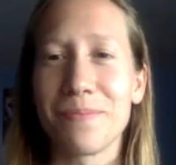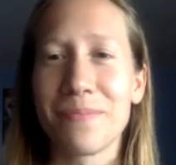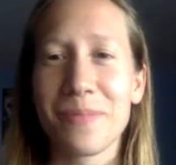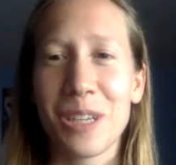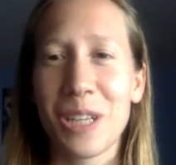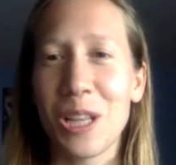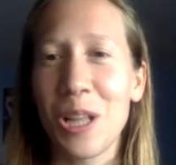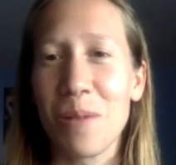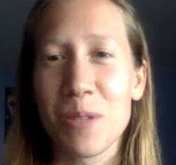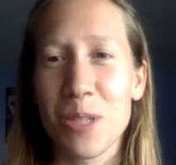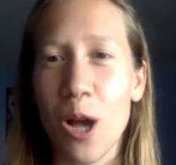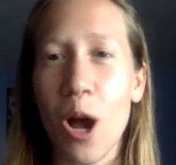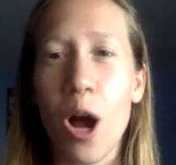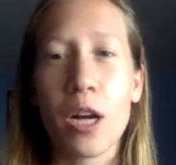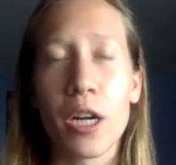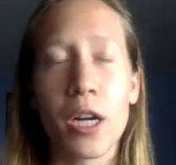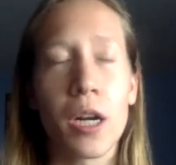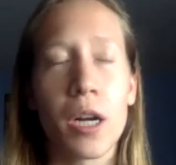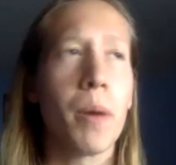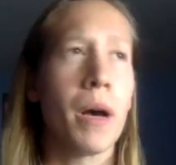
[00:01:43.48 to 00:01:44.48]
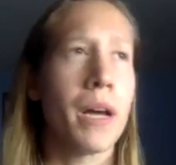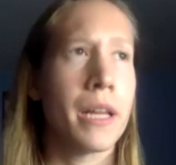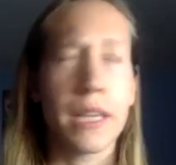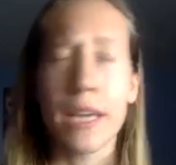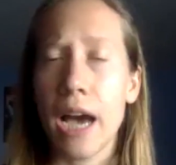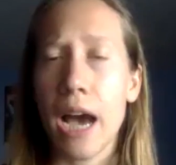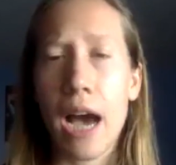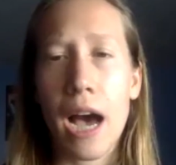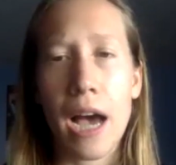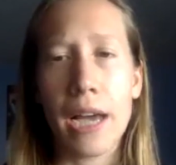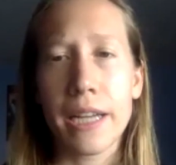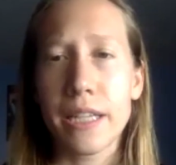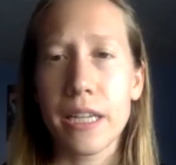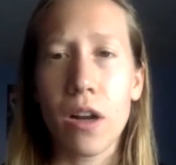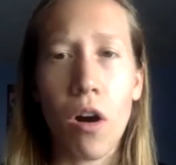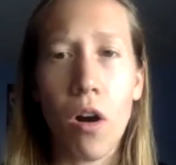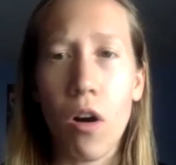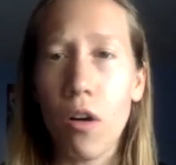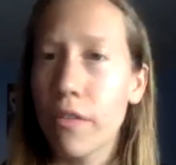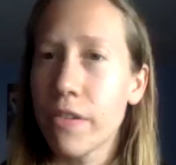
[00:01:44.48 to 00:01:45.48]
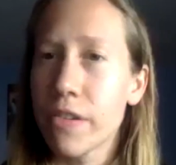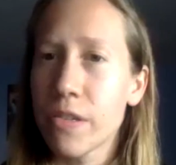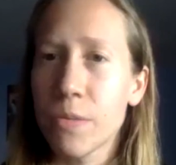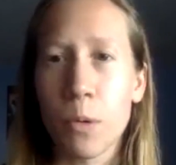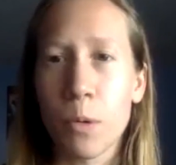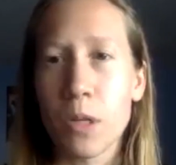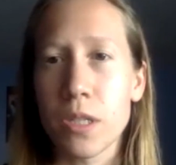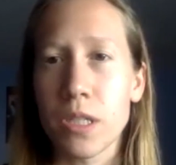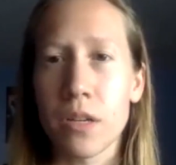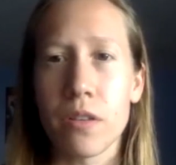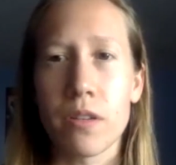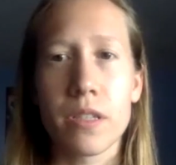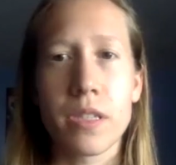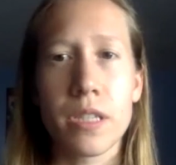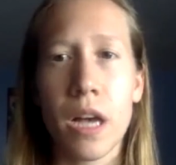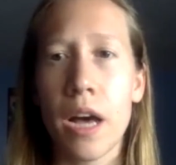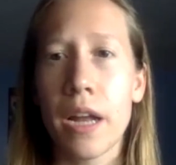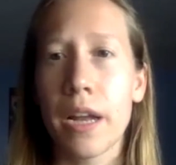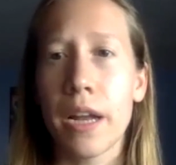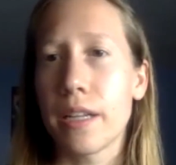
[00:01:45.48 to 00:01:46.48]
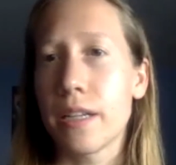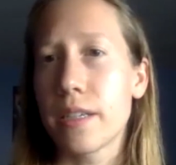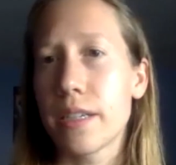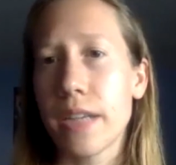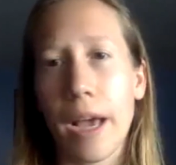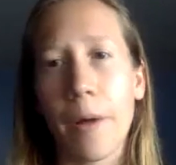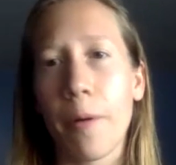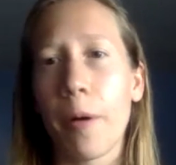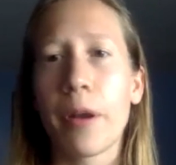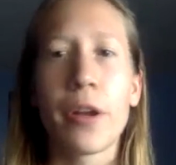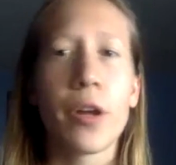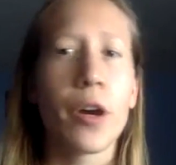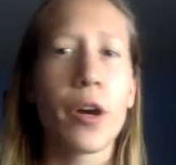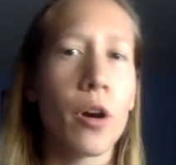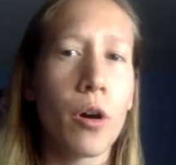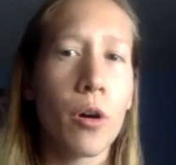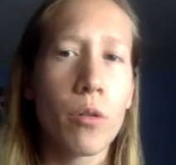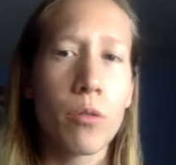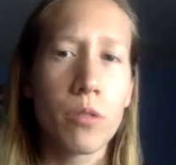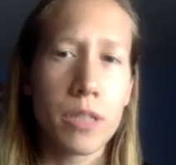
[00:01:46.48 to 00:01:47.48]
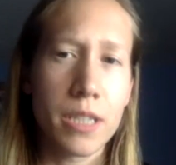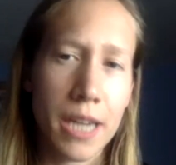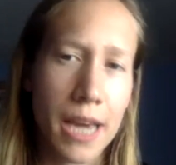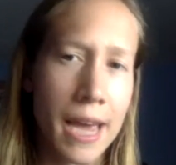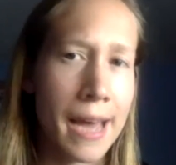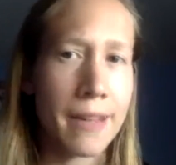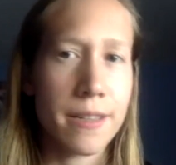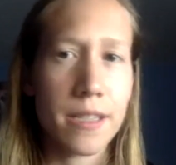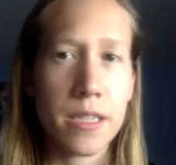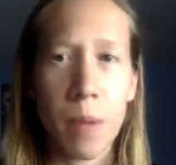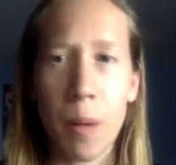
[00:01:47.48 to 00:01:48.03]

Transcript: club soccer, but yeah, I did all the sports under the sun. I did taekwondo, dance. My